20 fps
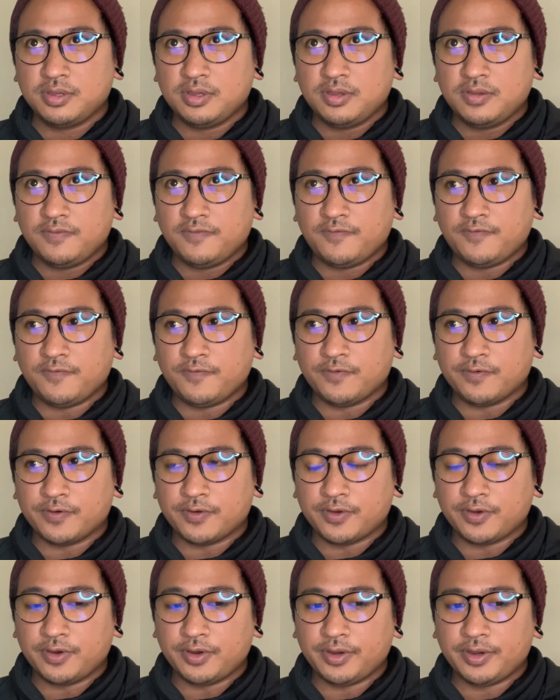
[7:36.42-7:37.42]

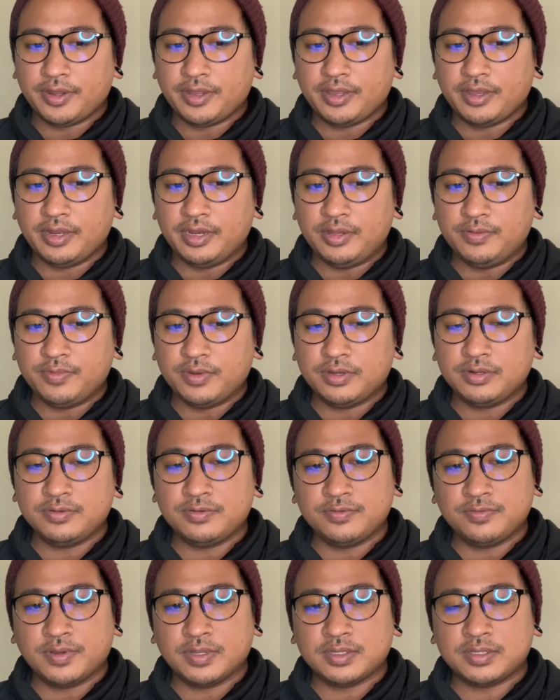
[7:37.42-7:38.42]
for anyone who
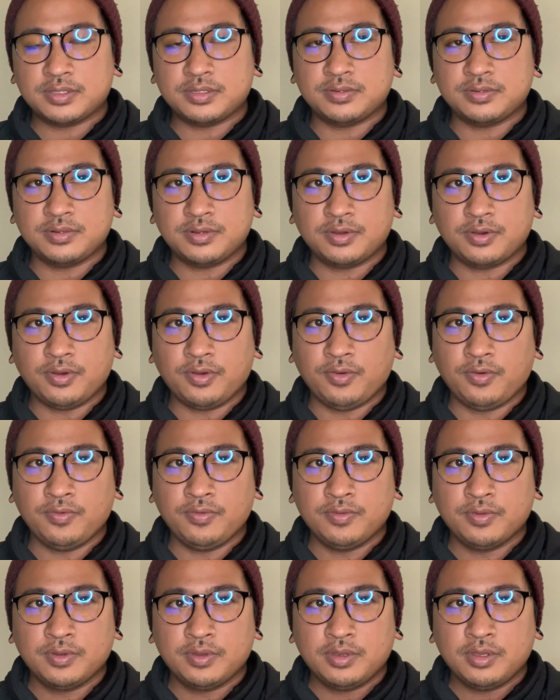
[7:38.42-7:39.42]
wants to know
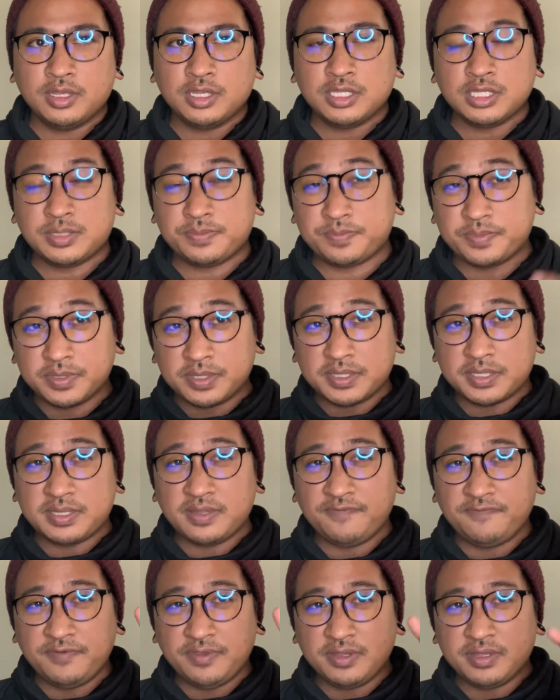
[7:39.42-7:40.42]

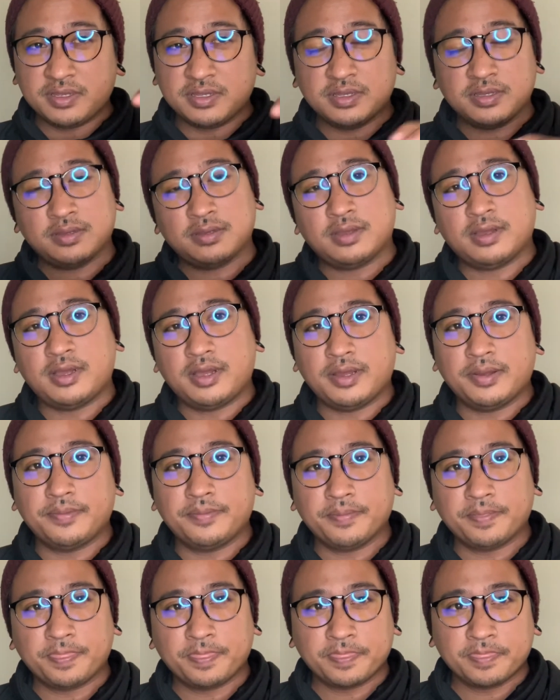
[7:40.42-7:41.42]
specific,
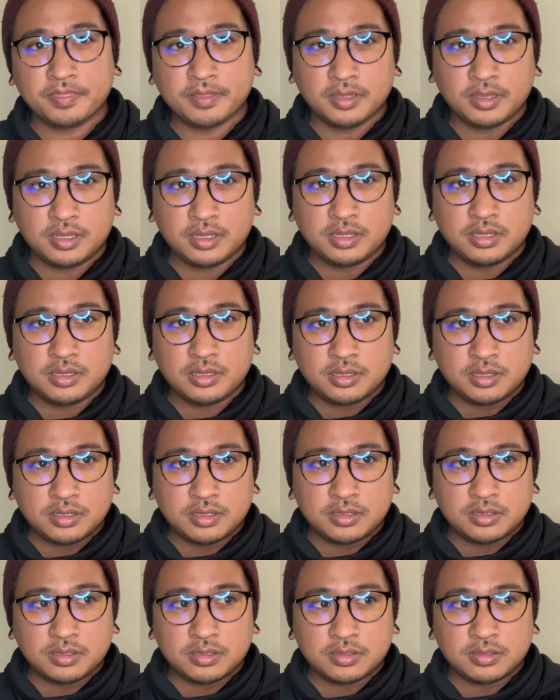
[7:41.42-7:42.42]

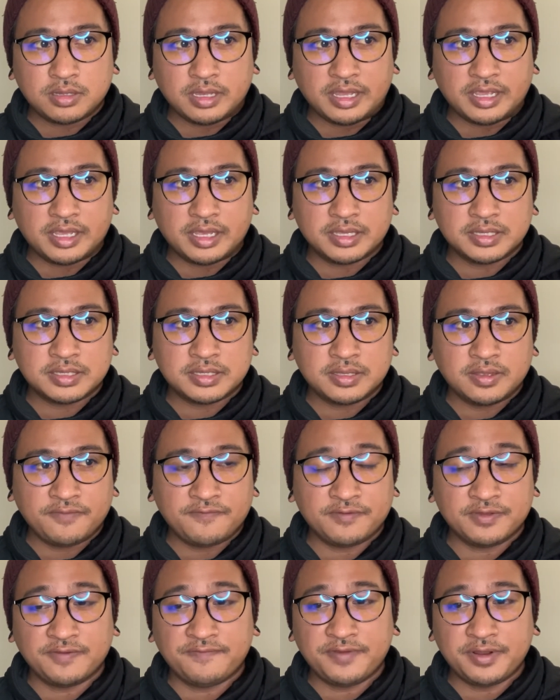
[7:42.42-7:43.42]
I guess for
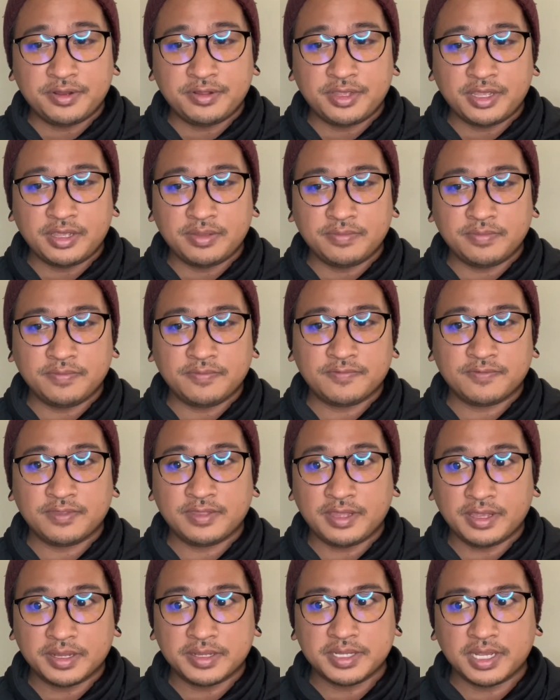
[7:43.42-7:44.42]
the video game, the
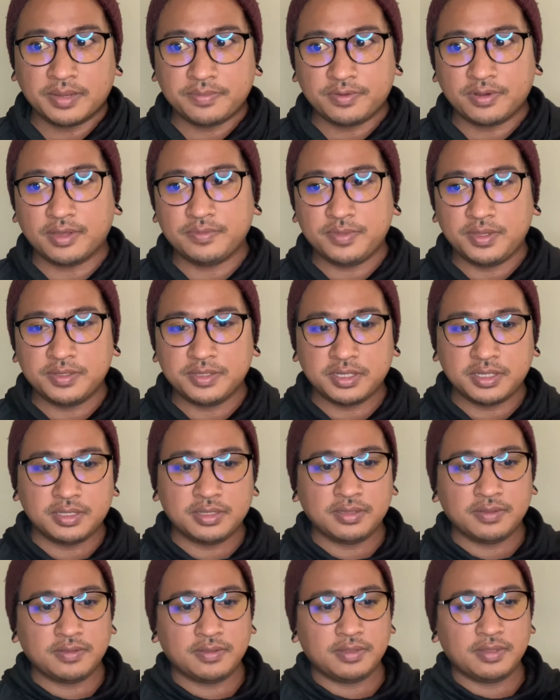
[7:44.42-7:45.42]
example I'm using,
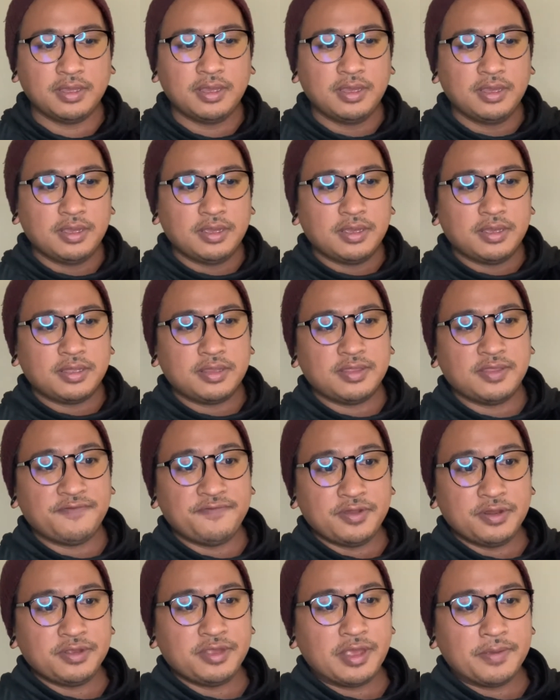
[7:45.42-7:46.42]
the
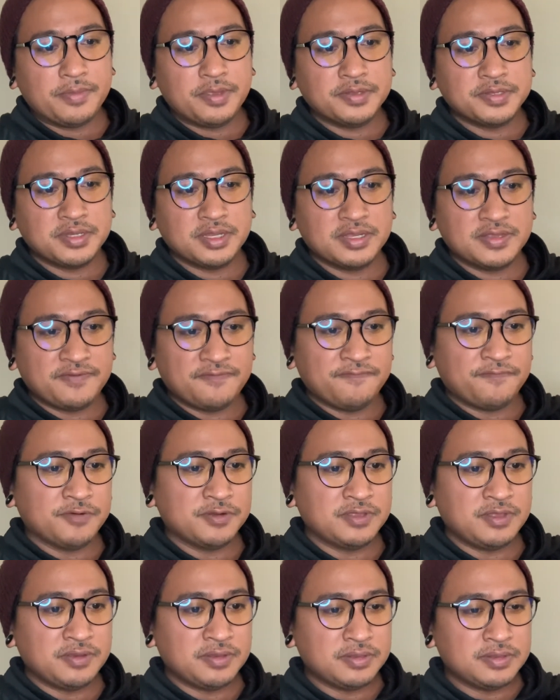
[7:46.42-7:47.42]
video game I'm using is for
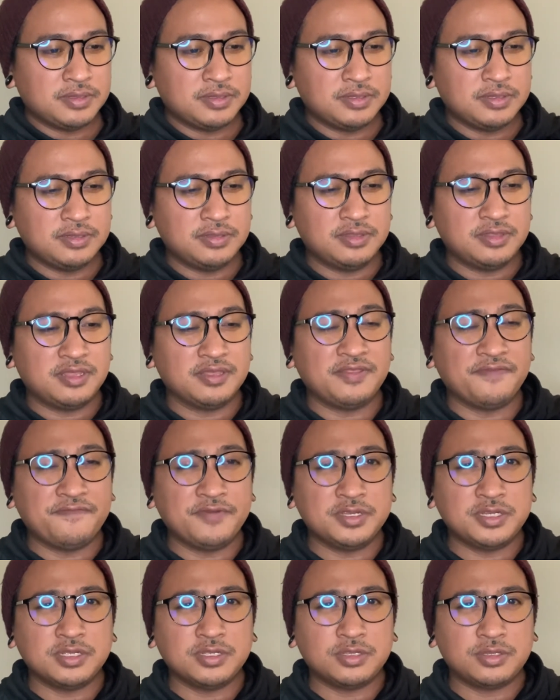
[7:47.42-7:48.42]
the
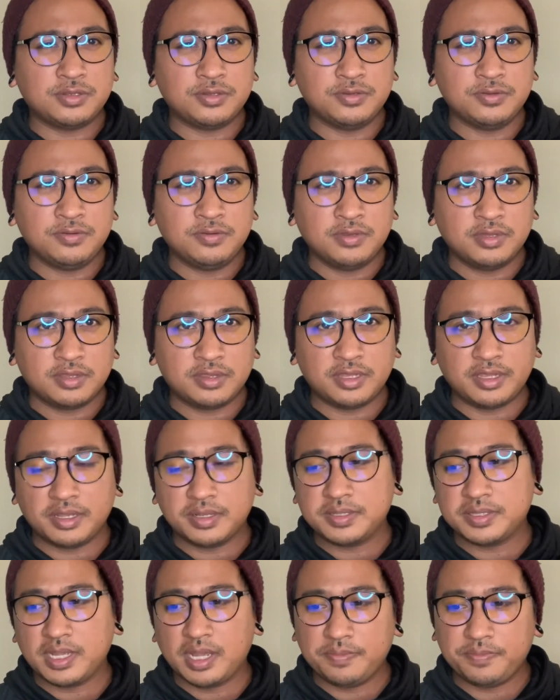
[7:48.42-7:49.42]
Division 2. The
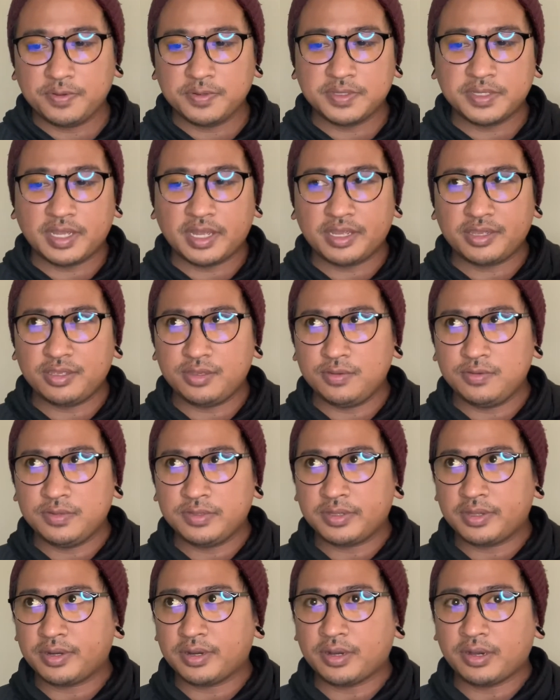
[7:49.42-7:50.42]
examples that I use
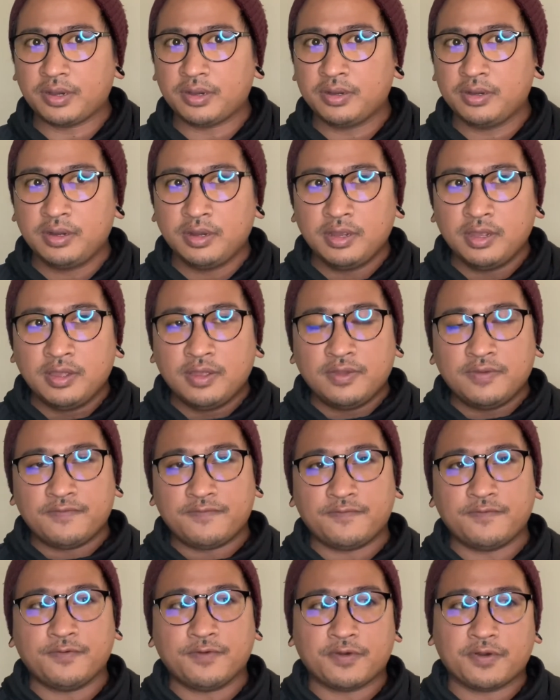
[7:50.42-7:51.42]
are
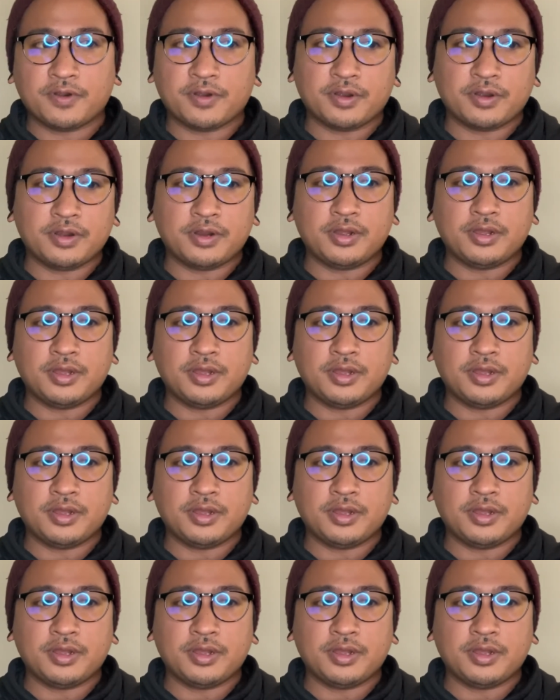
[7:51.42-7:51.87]
for,